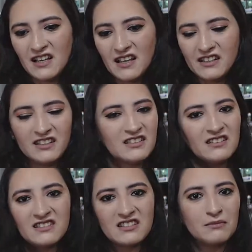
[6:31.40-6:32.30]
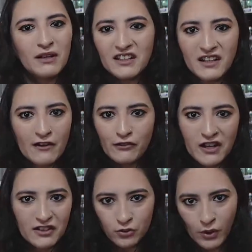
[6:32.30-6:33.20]
it doesn't seem like it ever
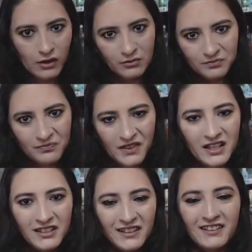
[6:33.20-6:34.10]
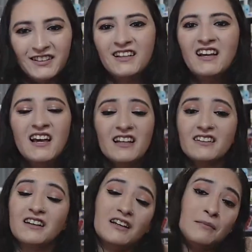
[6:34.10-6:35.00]
ends well.
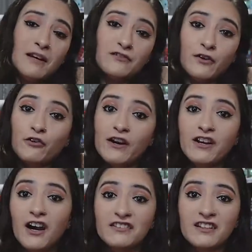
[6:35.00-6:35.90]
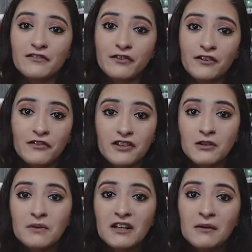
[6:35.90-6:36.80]
It makes for great content for the
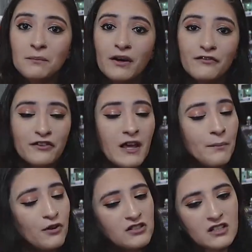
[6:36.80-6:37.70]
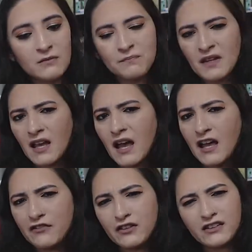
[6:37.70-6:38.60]
comedian. But for that person,
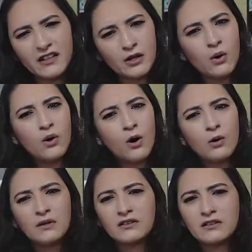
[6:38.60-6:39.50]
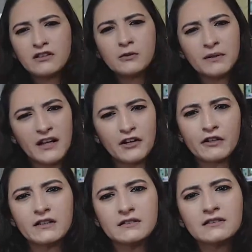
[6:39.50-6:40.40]
I feel like they go home a little bit
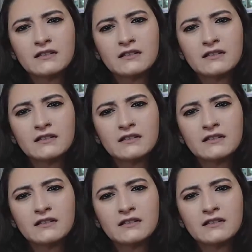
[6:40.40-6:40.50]
angry.